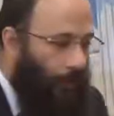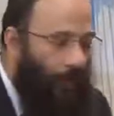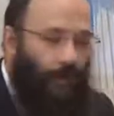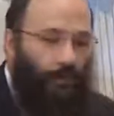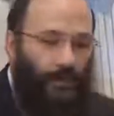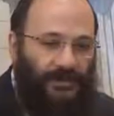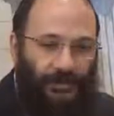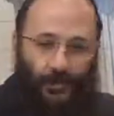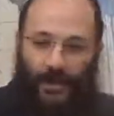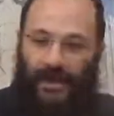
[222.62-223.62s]
Why do we wash
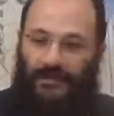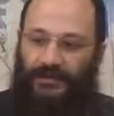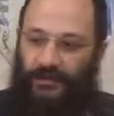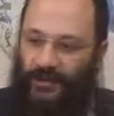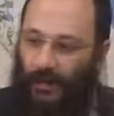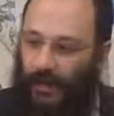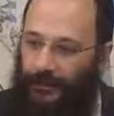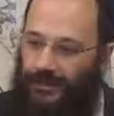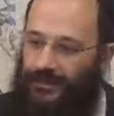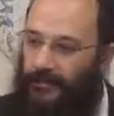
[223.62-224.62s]
our hands three
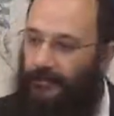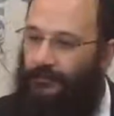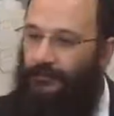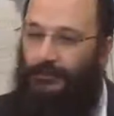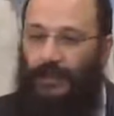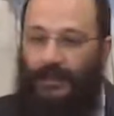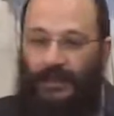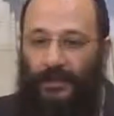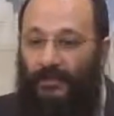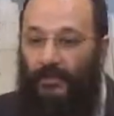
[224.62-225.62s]
times?
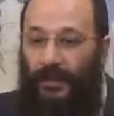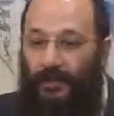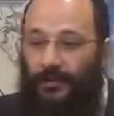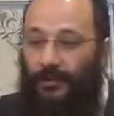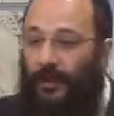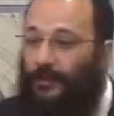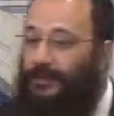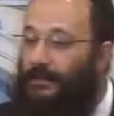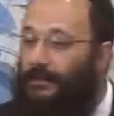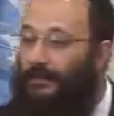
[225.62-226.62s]
Anybody knows why three times?